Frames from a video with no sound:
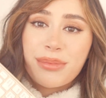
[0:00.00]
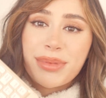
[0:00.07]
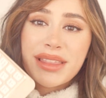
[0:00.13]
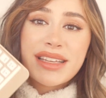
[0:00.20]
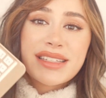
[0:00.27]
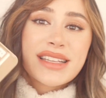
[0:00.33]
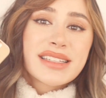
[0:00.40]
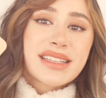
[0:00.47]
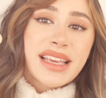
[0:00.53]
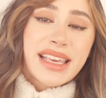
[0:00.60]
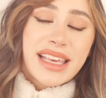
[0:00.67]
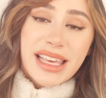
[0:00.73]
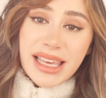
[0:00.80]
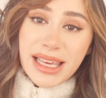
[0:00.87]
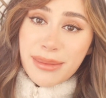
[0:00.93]
but this is a
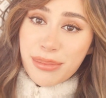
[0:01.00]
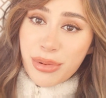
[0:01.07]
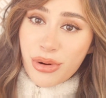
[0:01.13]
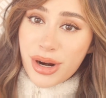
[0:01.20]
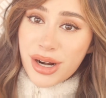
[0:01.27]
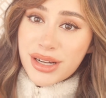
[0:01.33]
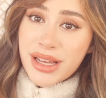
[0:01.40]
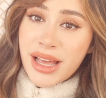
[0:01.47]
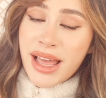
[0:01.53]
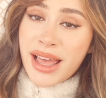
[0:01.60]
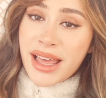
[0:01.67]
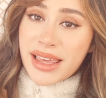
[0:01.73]
keyboard